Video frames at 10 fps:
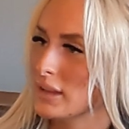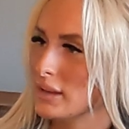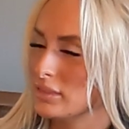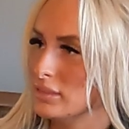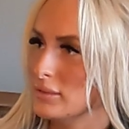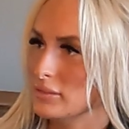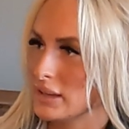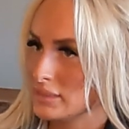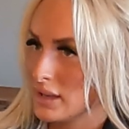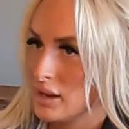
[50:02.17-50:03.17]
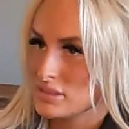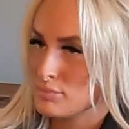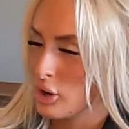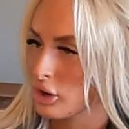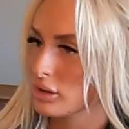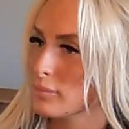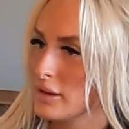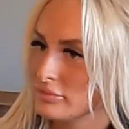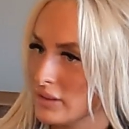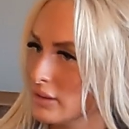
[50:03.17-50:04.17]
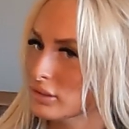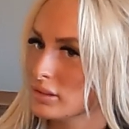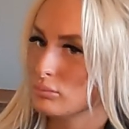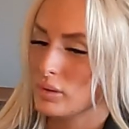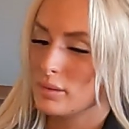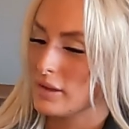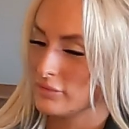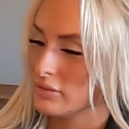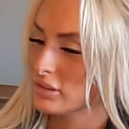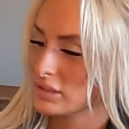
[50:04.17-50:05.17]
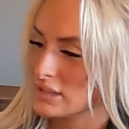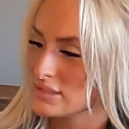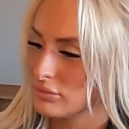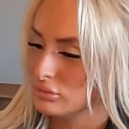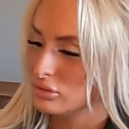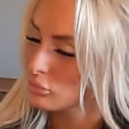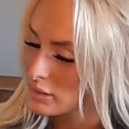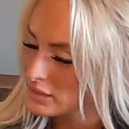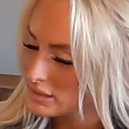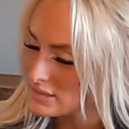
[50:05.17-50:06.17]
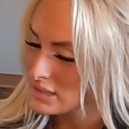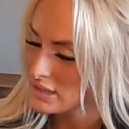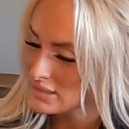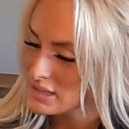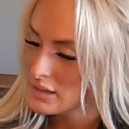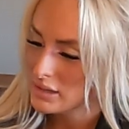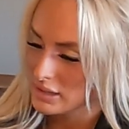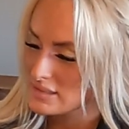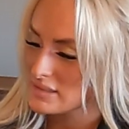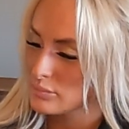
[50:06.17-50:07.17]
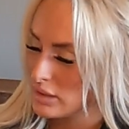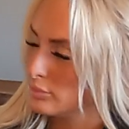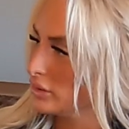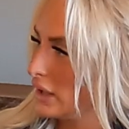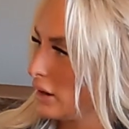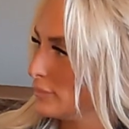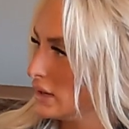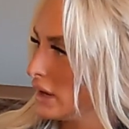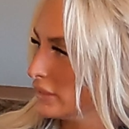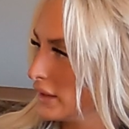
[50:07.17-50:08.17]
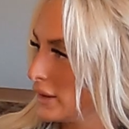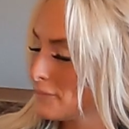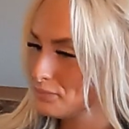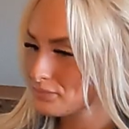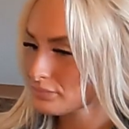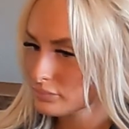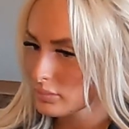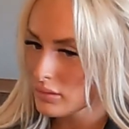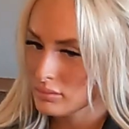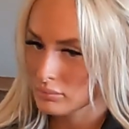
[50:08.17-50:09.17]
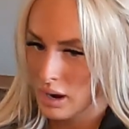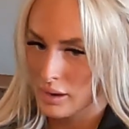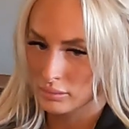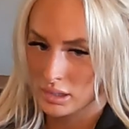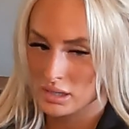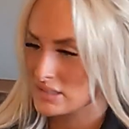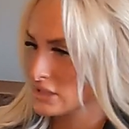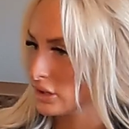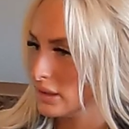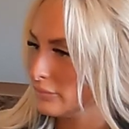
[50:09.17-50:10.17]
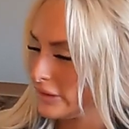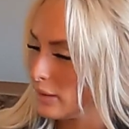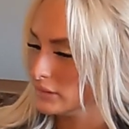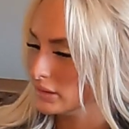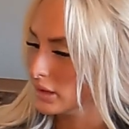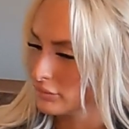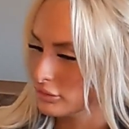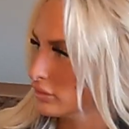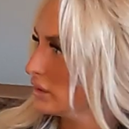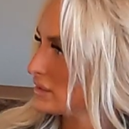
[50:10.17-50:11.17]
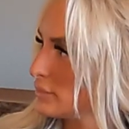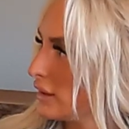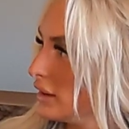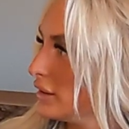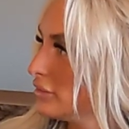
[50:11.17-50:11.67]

Like that's part of one of my favorite things of doing these things is the people that I'll meet, and like I consider them family, like for the rest of my life.